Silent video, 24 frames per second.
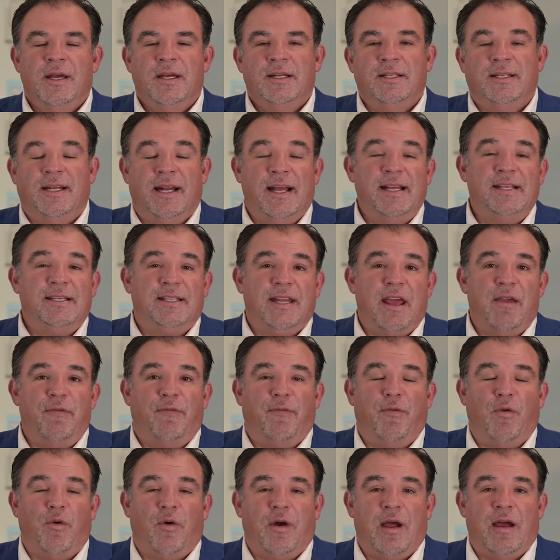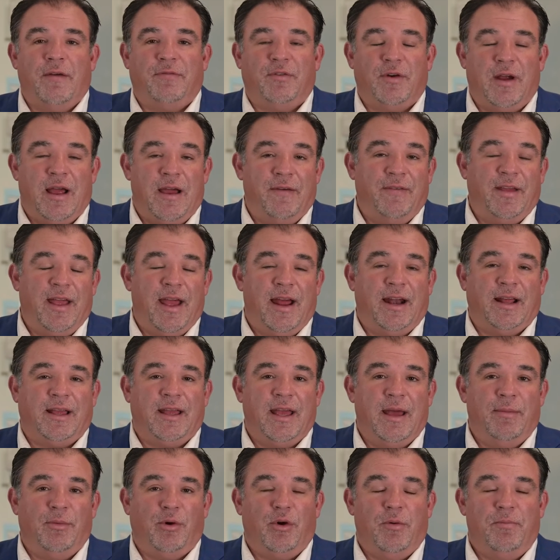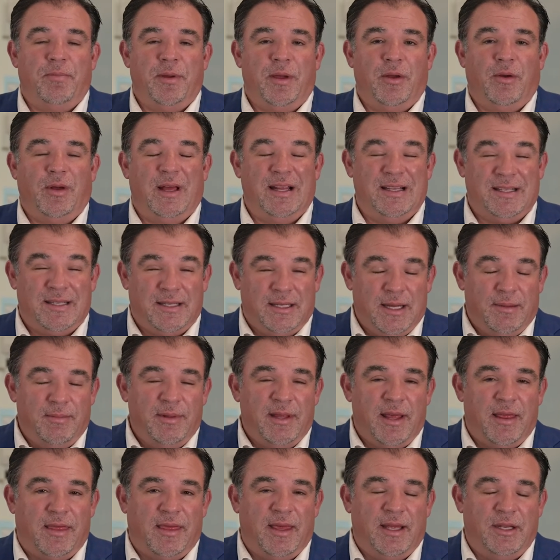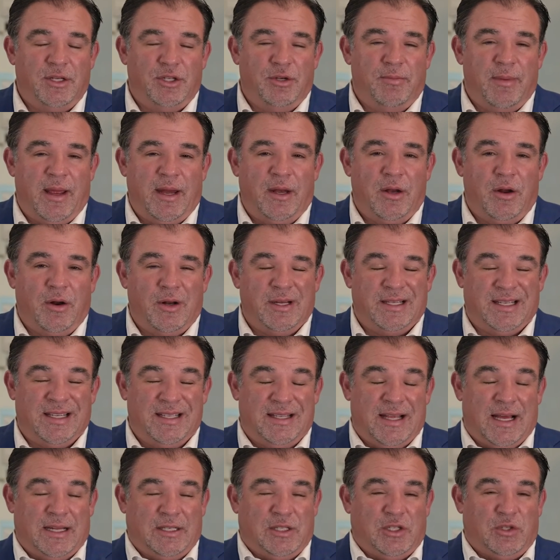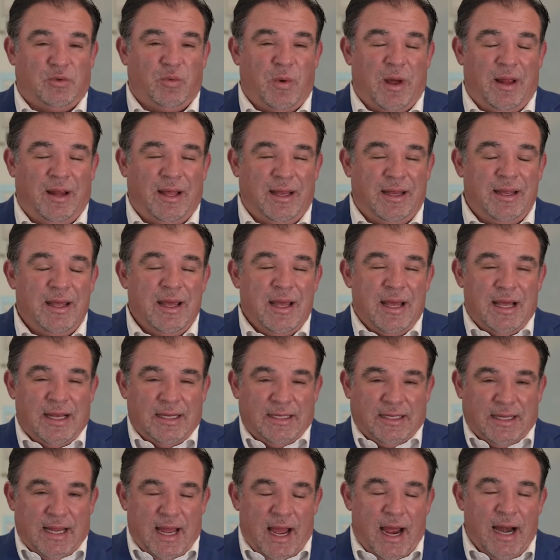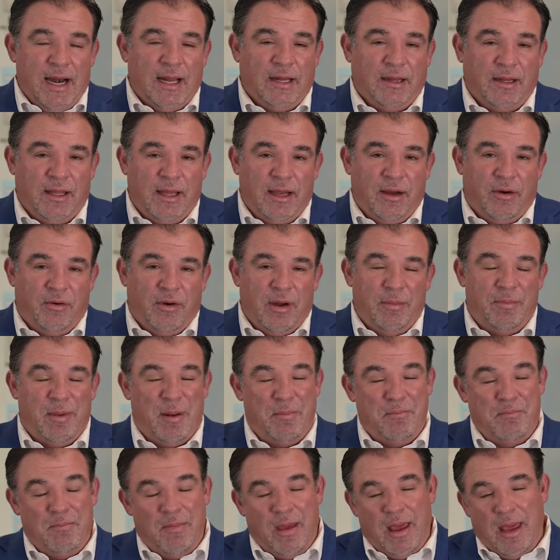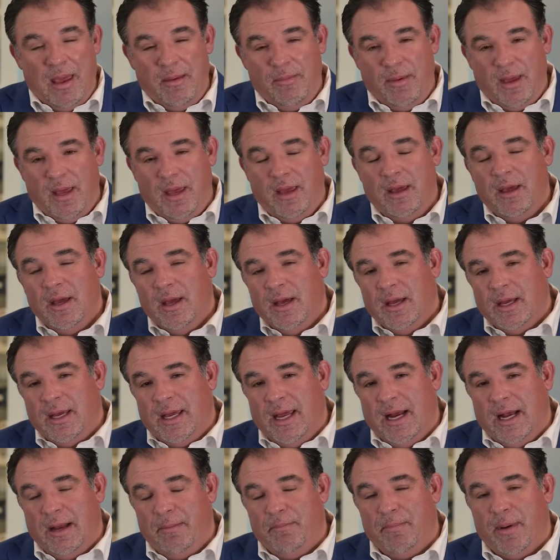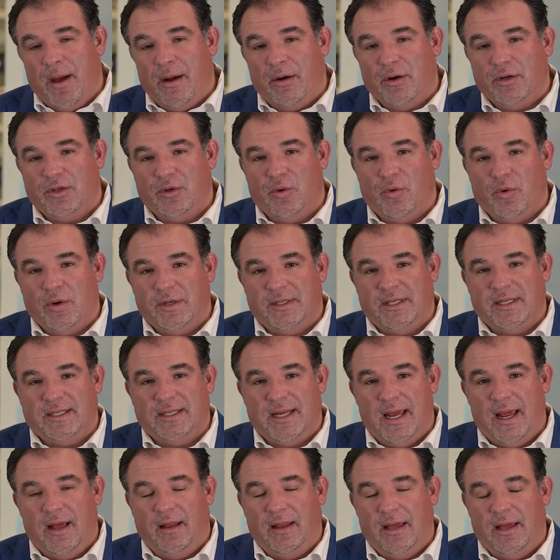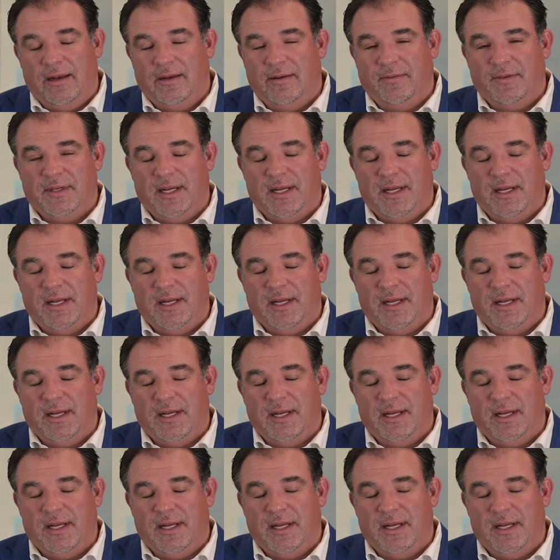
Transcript: Today's day four after having had a chemical peel, and some of the things you may notice is that swelling is kind of lingering, but maybe getting better towards the tail end of